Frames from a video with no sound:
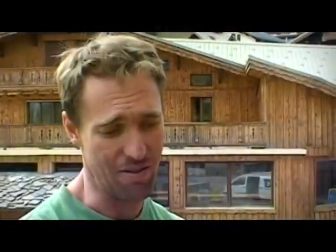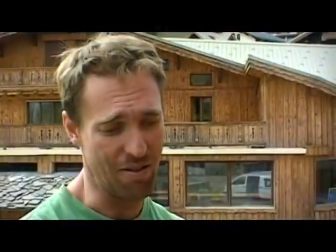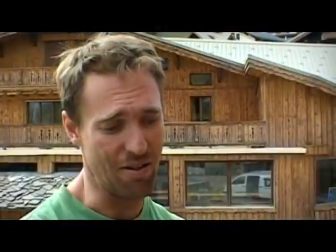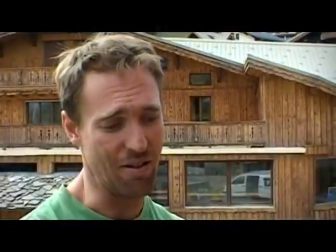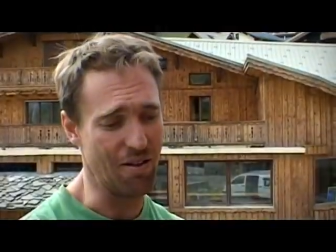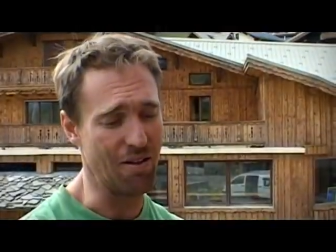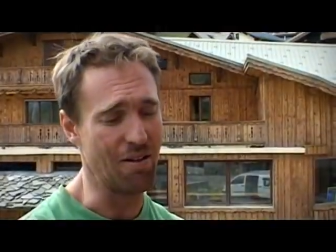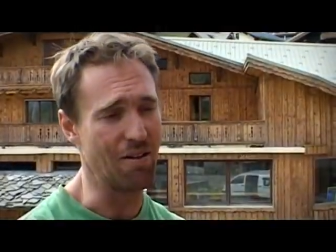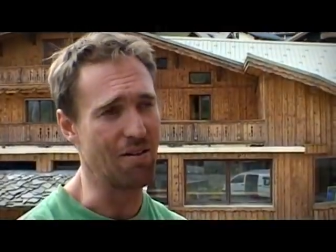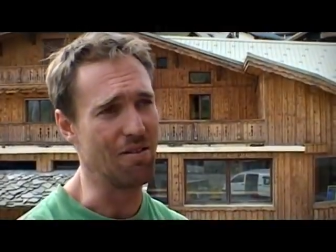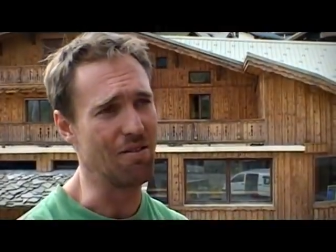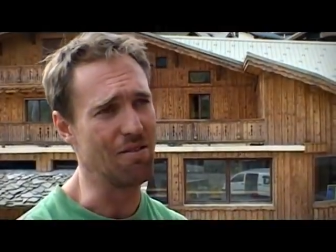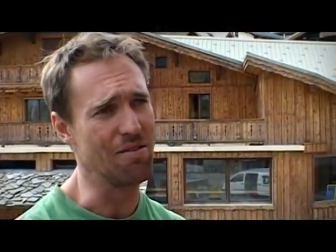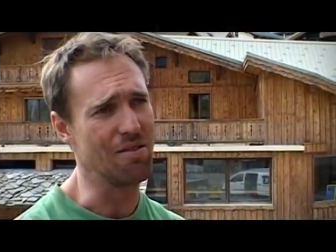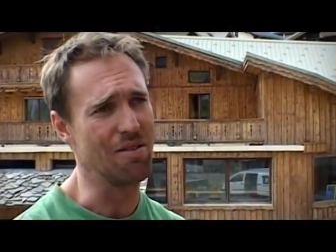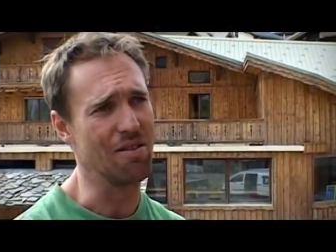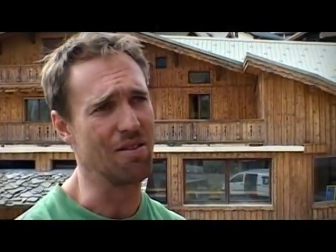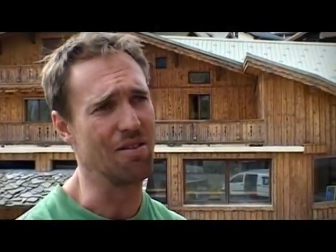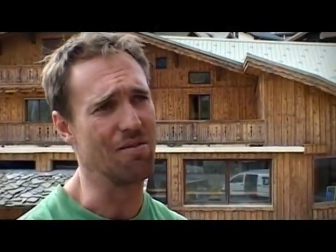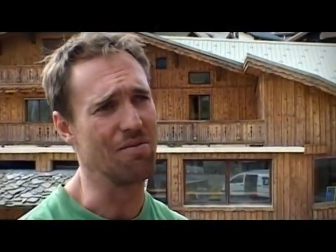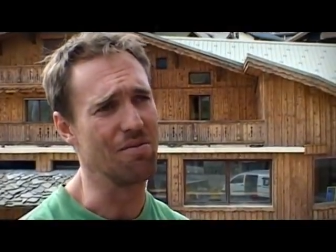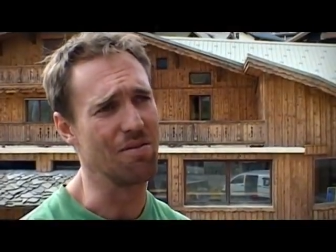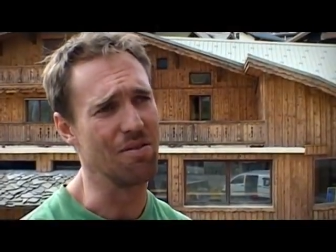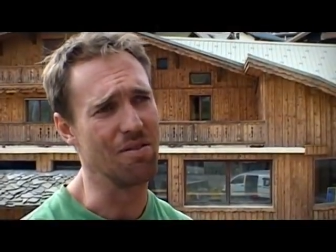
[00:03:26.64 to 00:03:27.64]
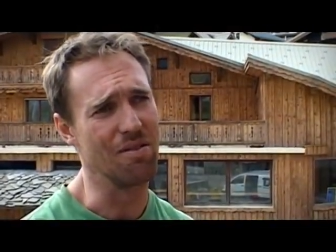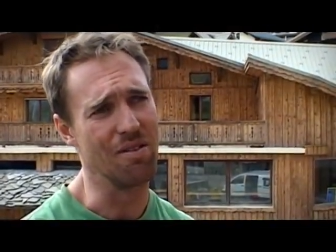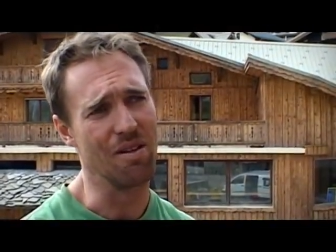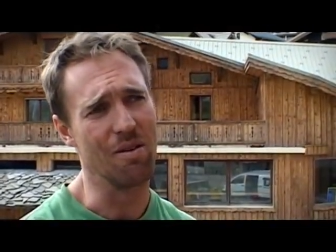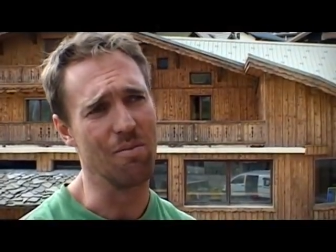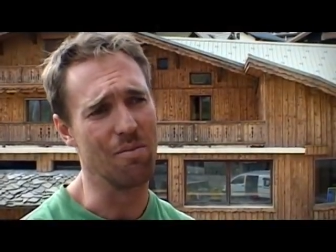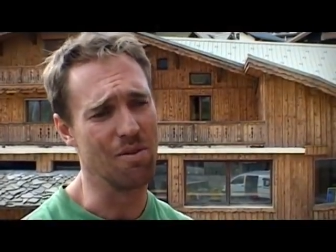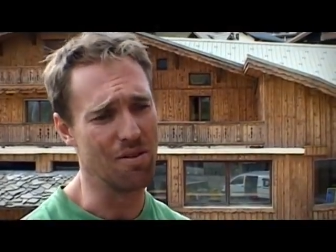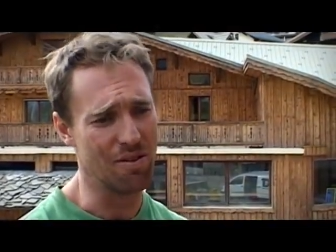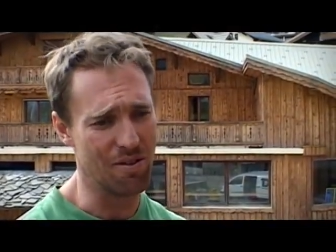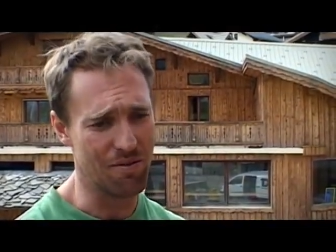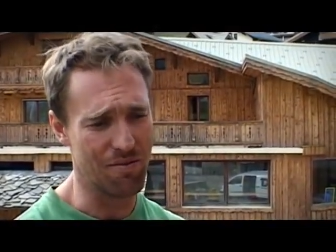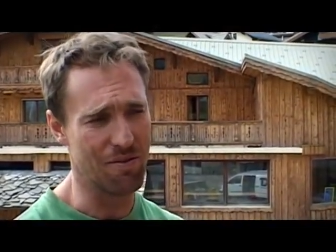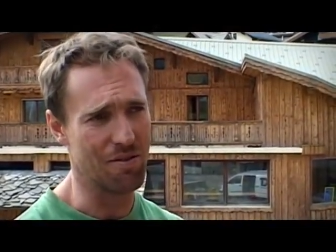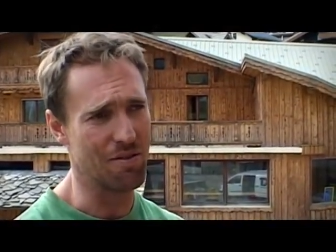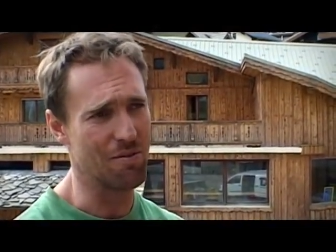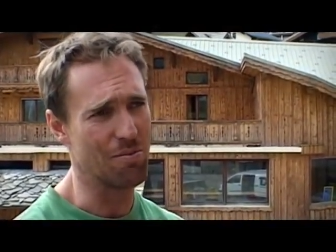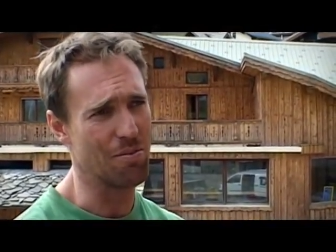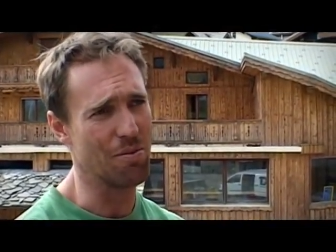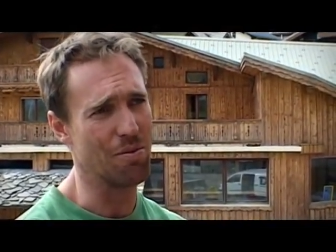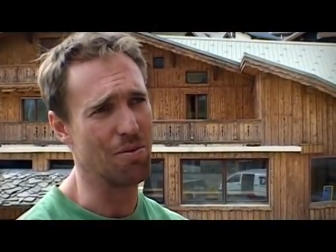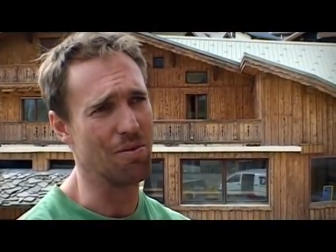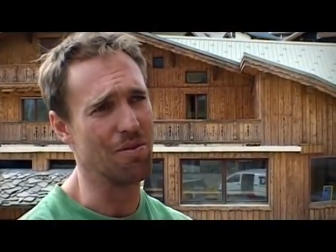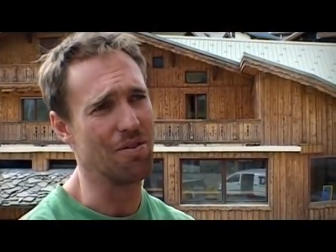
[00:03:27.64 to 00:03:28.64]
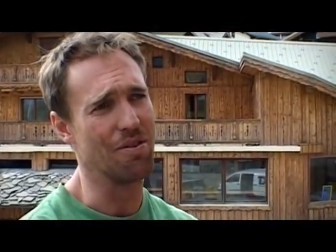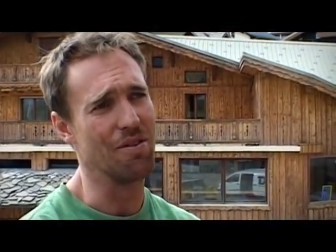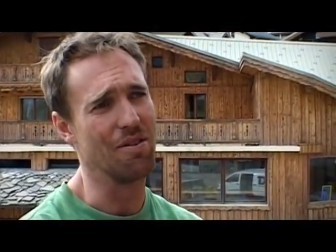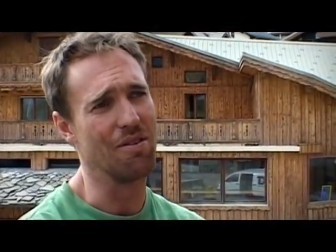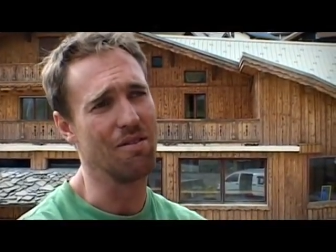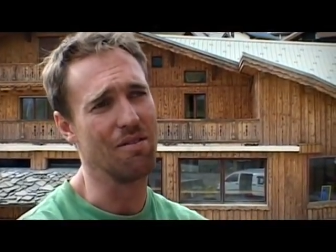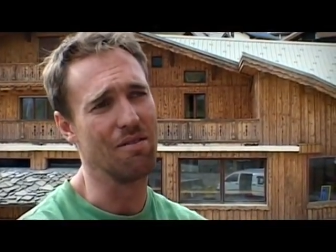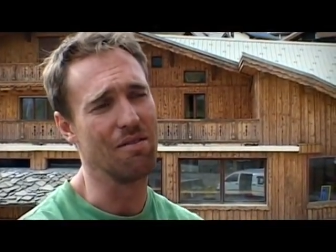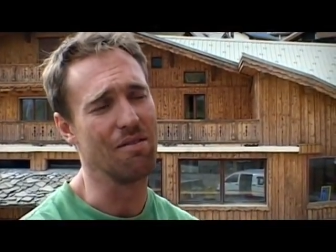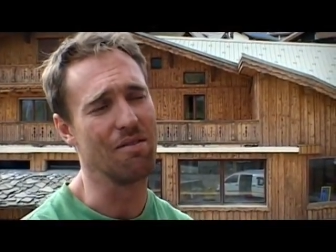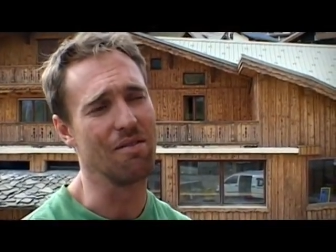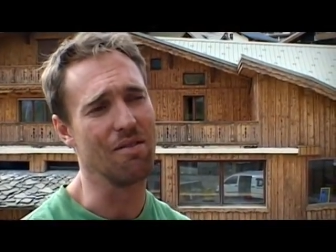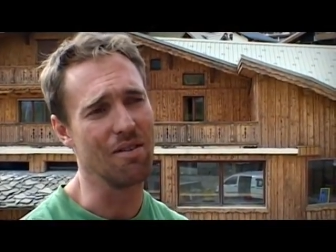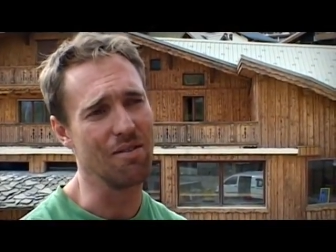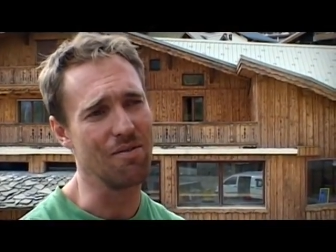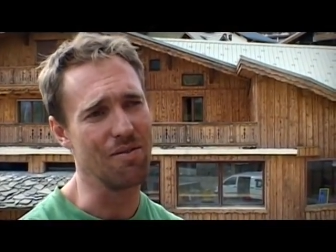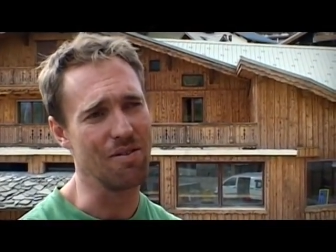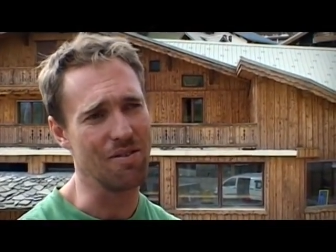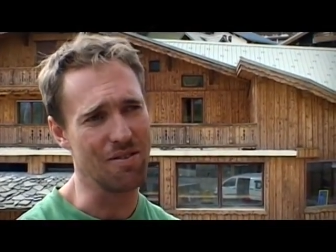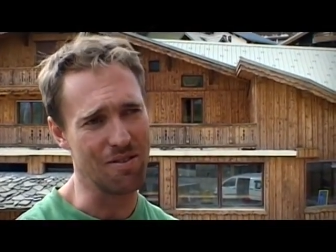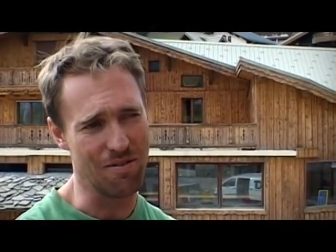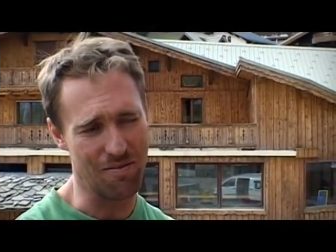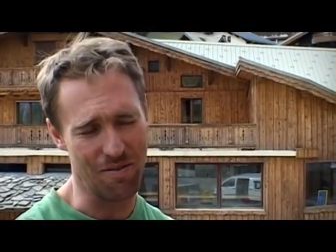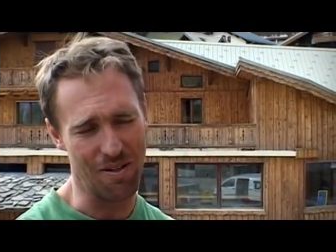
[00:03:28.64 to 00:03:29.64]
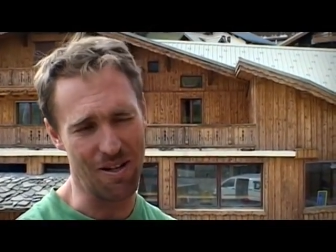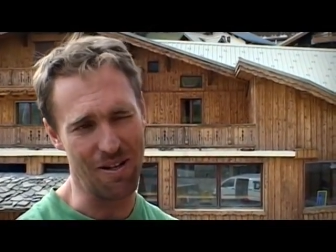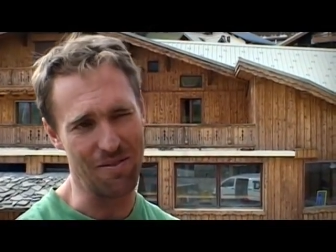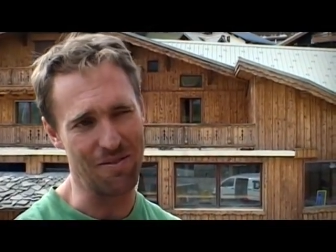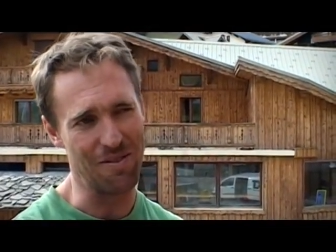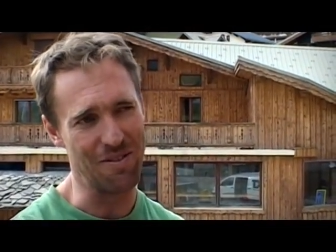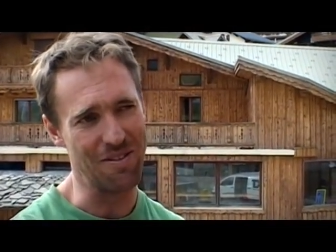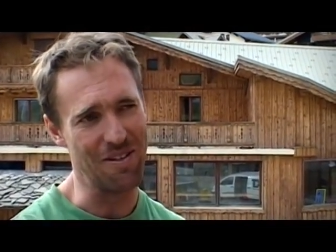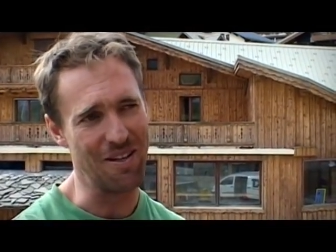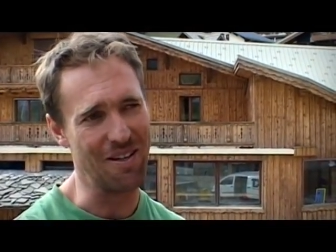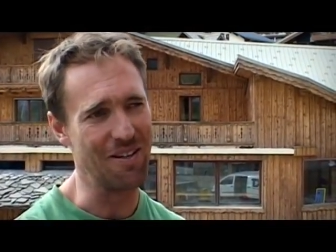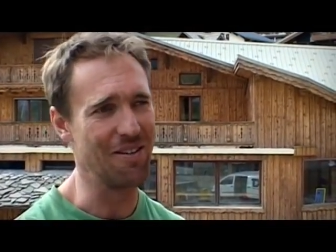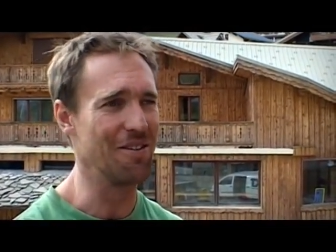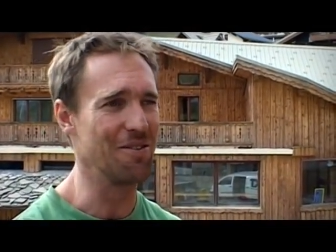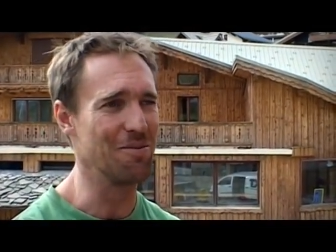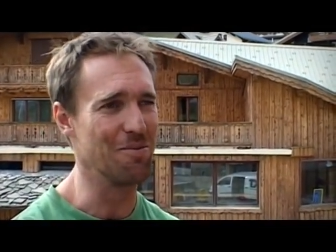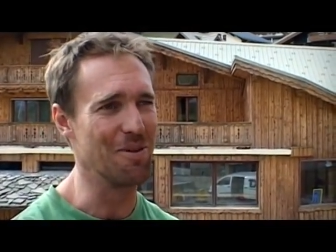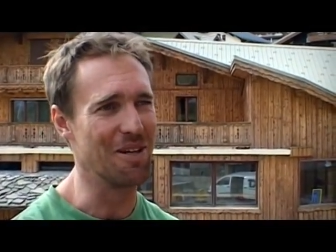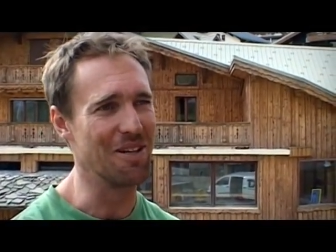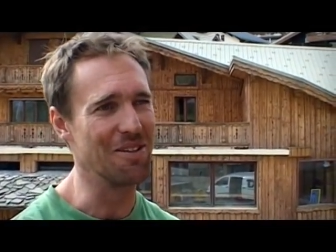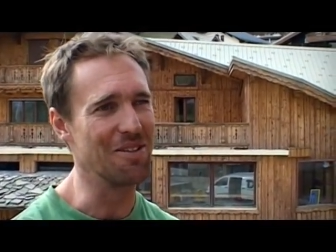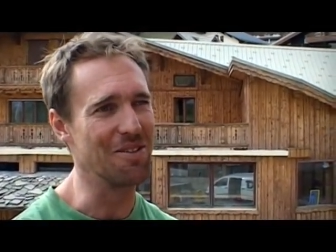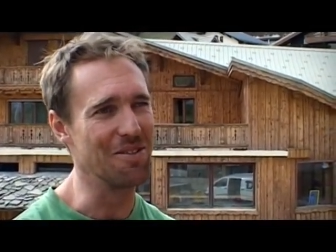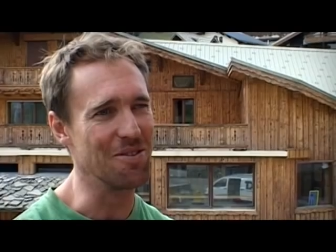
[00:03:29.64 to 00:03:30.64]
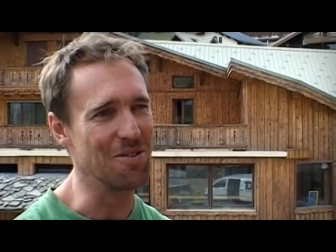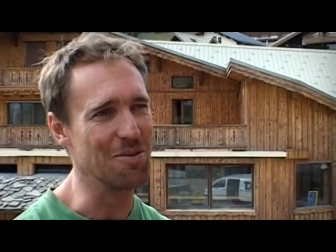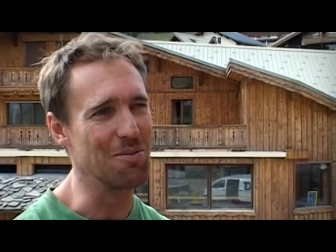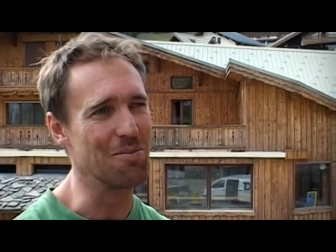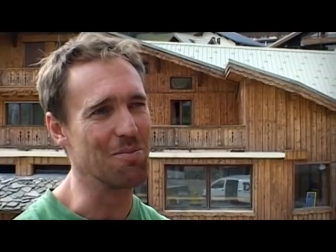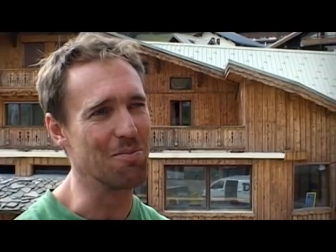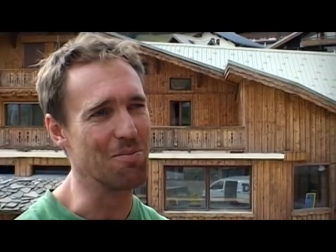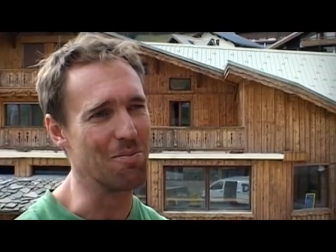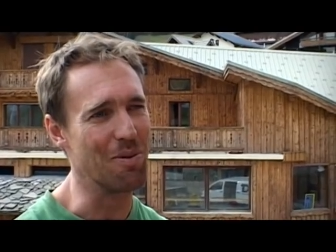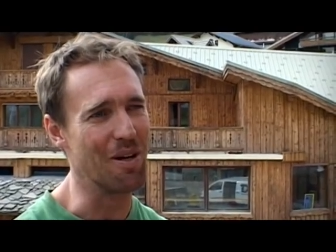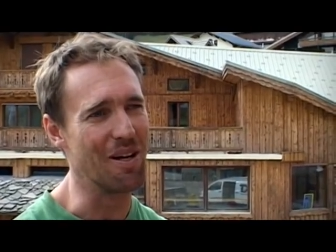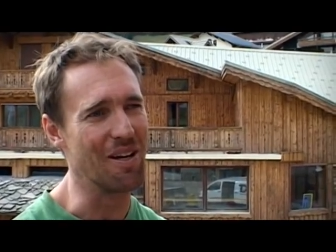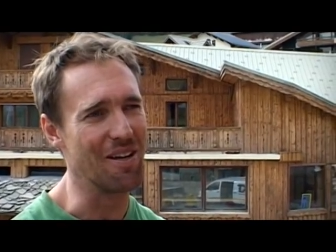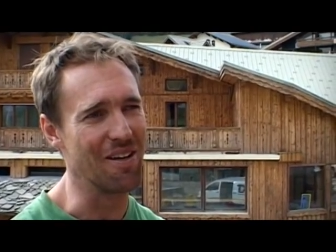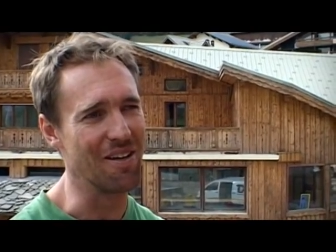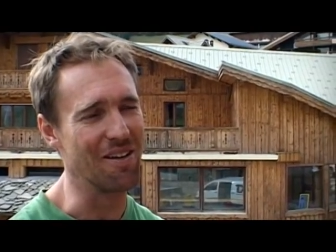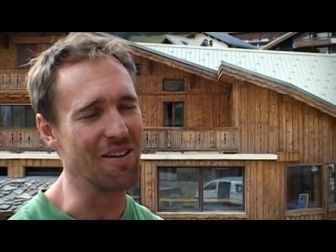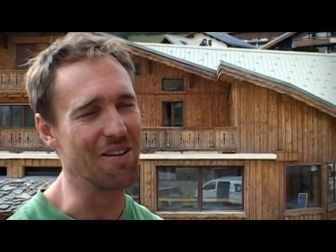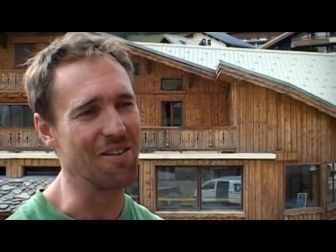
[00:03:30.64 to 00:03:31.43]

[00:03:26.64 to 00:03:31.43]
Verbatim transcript: looking at using it for a number of different sports and if it survives a day in these mountains biking,